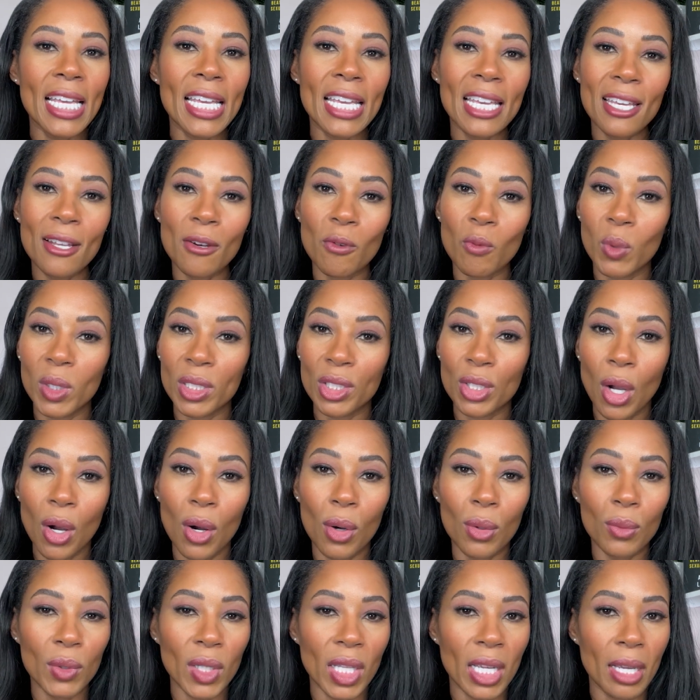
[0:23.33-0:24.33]
it was
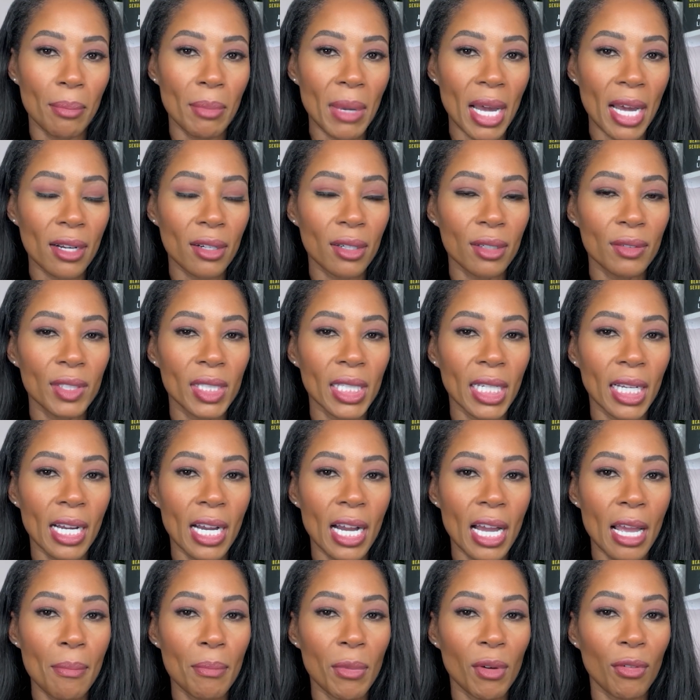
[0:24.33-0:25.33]
only a matter of
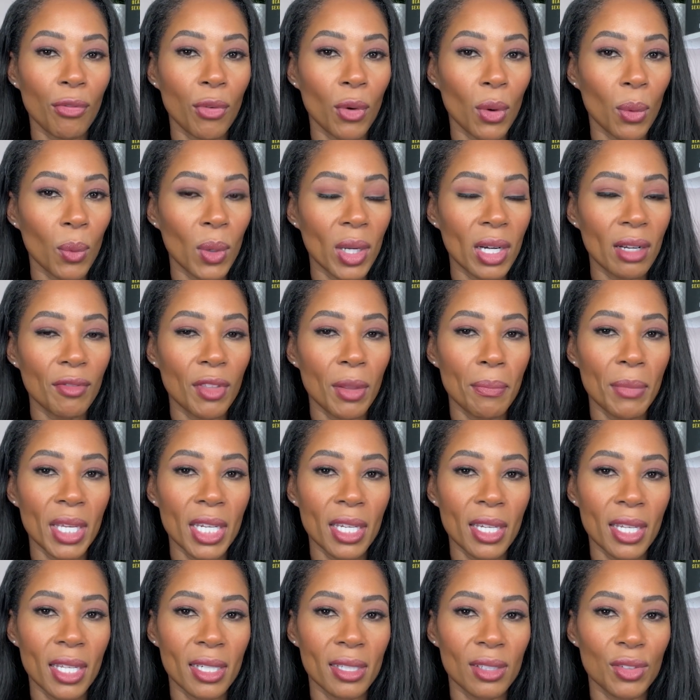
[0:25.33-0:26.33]
time before one of the
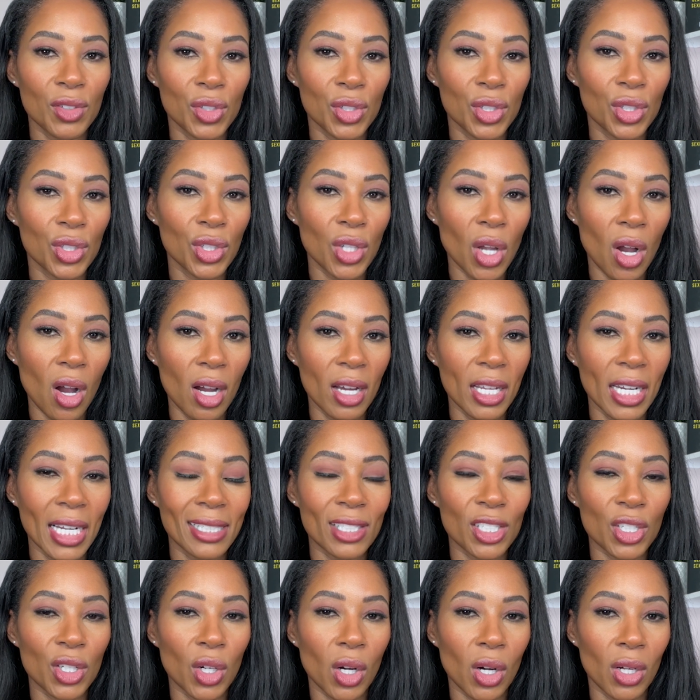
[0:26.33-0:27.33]
minions saw it
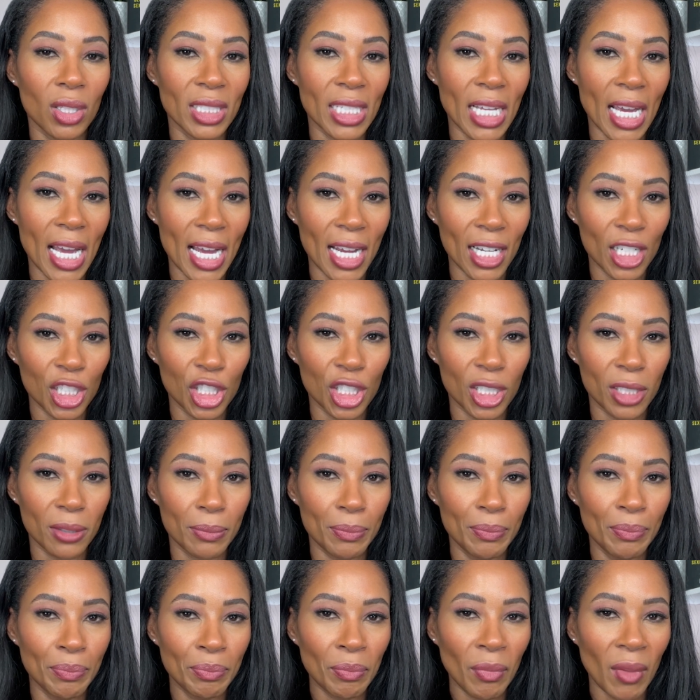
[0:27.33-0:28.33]
as a call to action.